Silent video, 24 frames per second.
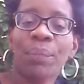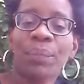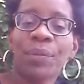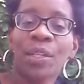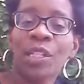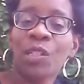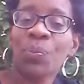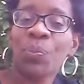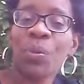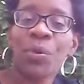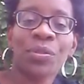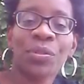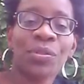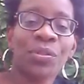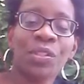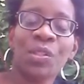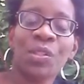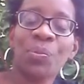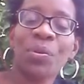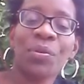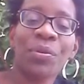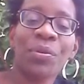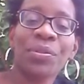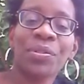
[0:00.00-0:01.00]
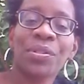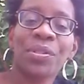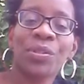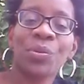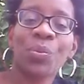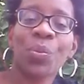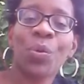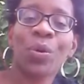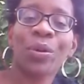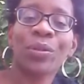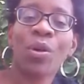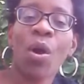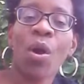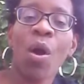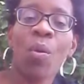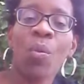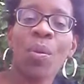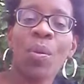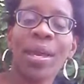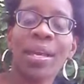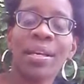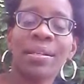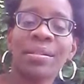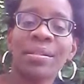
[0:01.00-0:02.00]
these personal experiences weren't
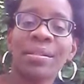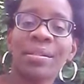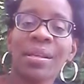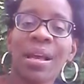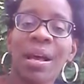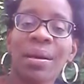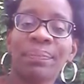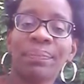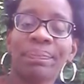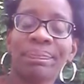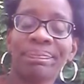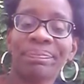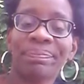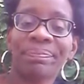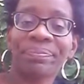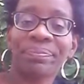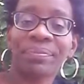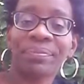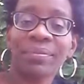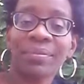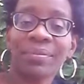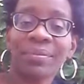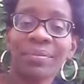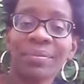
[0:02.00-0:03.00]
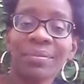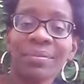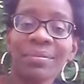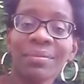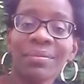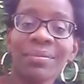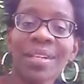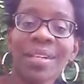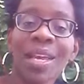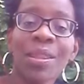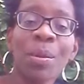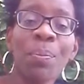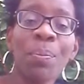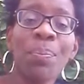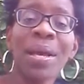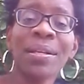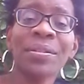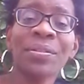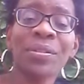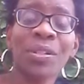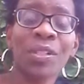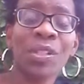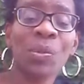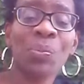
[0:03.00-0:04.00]
always the
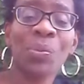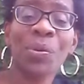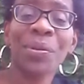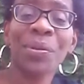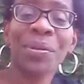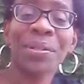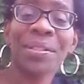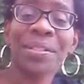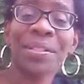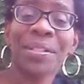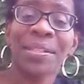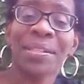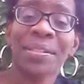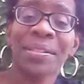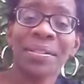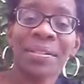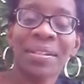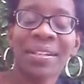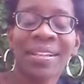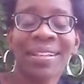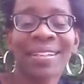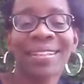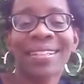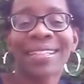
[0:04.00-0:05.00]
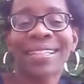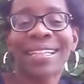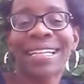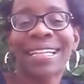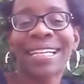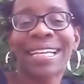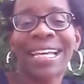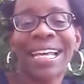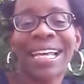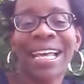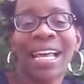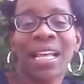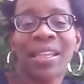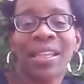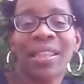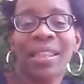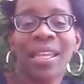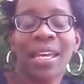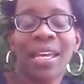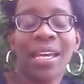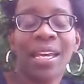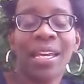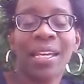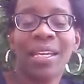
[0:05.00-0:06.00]
best experiences.
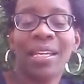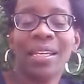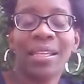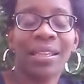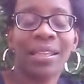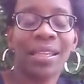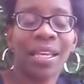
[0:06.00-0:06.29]
They